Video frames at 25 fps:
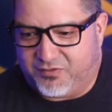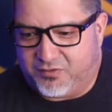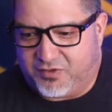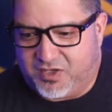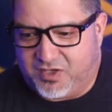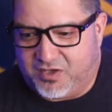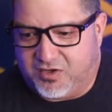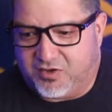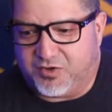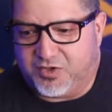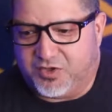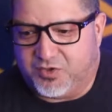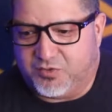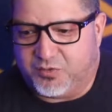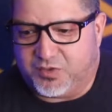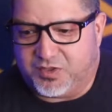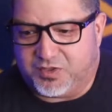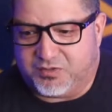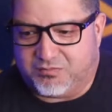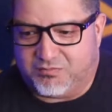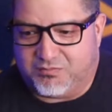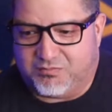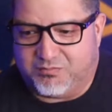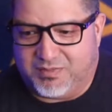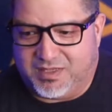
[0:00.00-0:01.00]
So here you
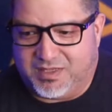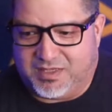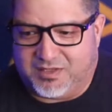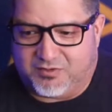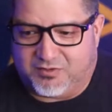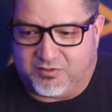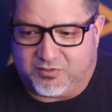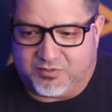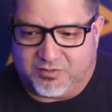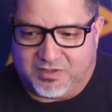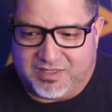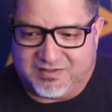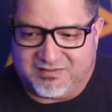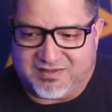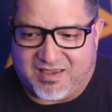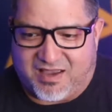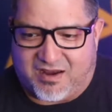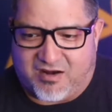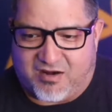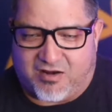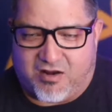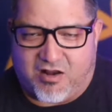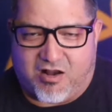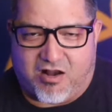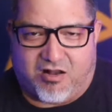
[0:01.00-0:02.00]
could make your
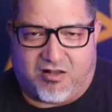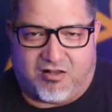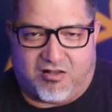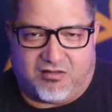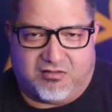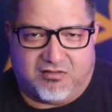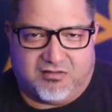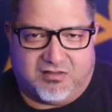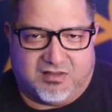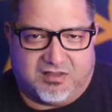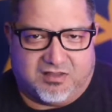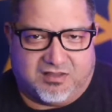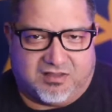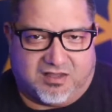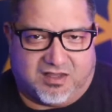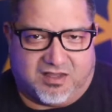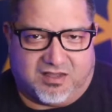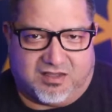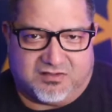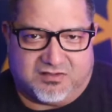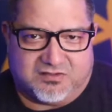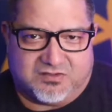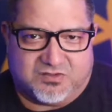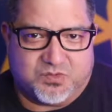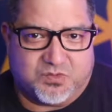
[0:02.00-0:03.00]
entire call
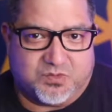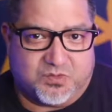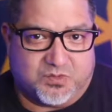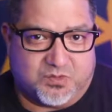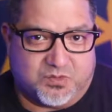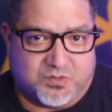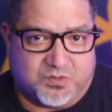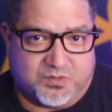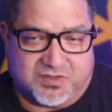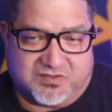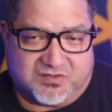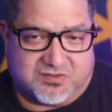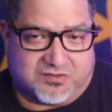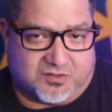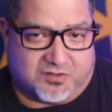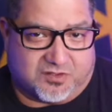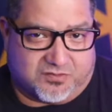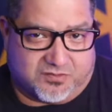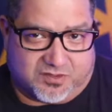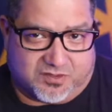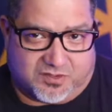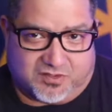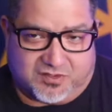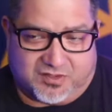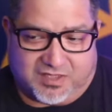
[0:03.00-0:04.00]
to the
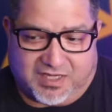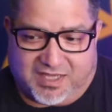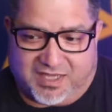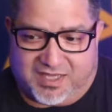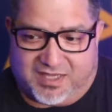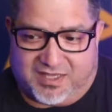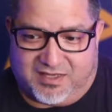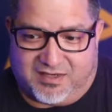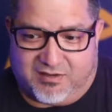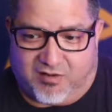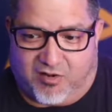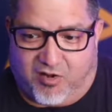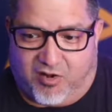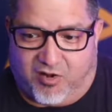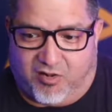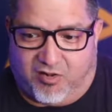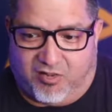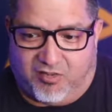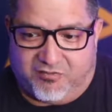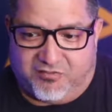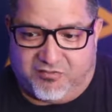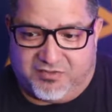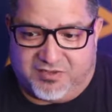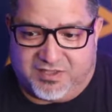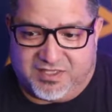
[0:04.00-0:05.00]
server, and
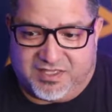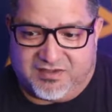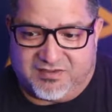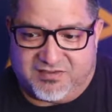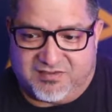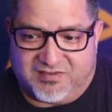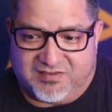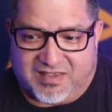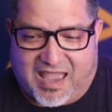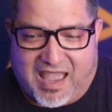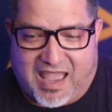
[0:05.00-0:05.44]
all of this